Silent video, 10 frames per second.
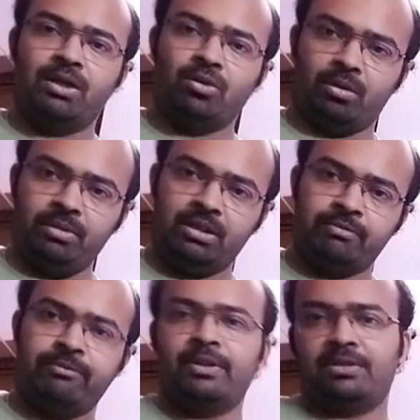Economics
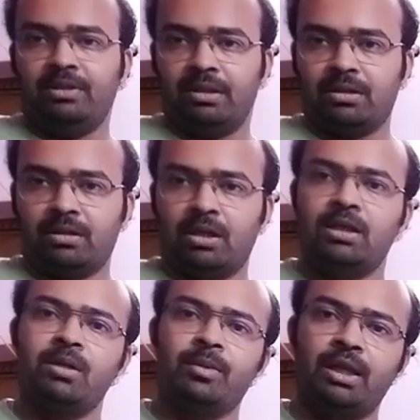first year,
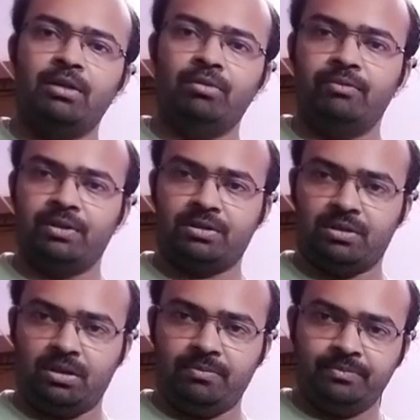Annamalai
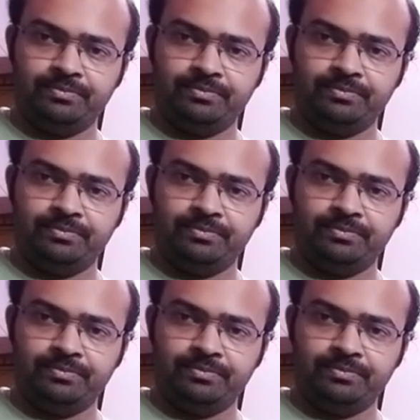University.